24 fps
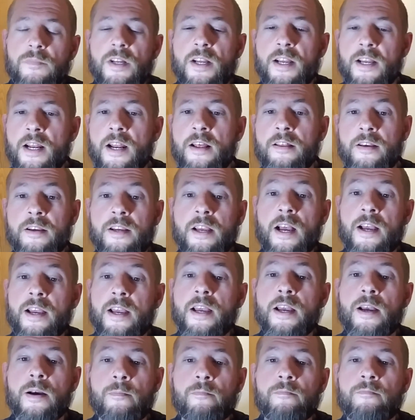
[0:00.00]
and I think I
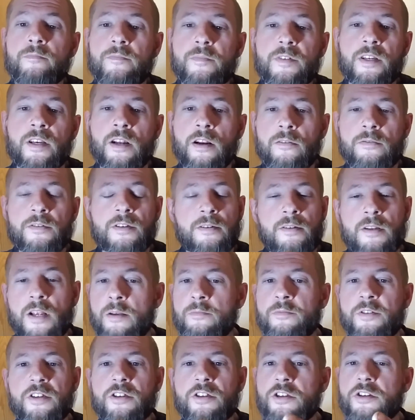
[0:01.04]
am.
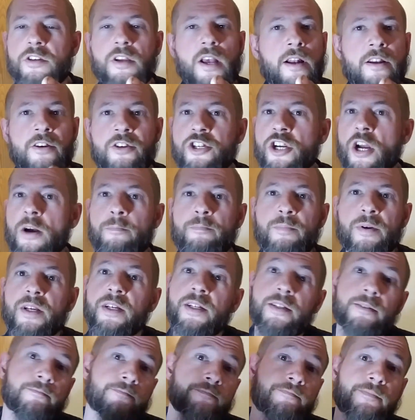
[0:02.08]
Sometimes you just got to jump
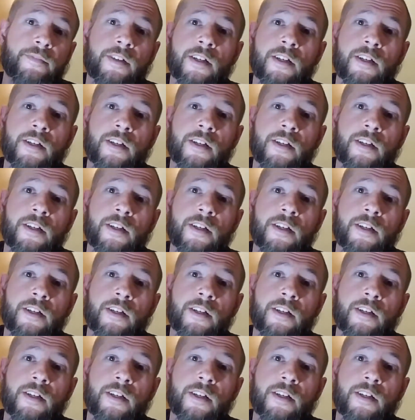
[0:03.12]
in,